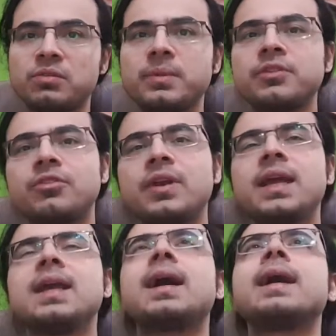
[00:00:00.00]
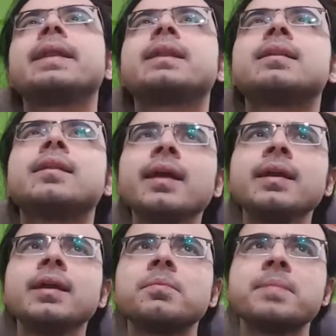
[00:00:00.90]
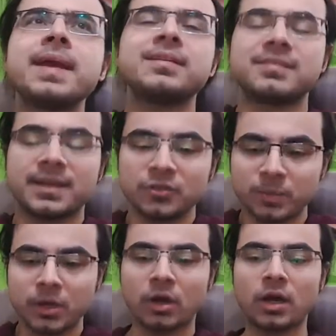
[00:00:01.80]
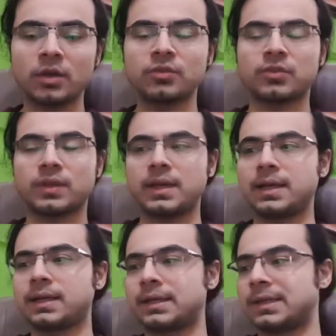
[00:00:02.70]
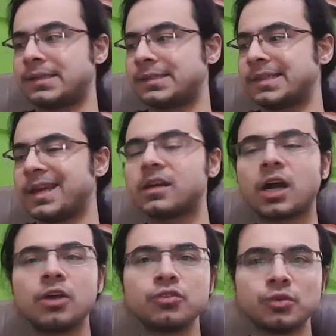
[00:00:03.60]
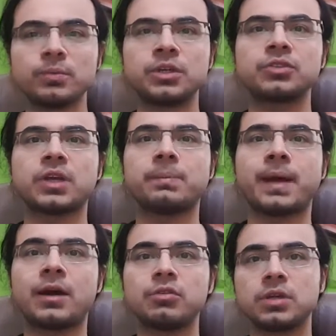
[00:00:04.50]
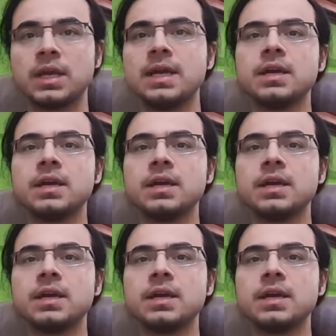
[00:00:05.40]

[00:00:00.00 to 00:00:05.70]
Woman 3, I think it makes sense because there are rumors about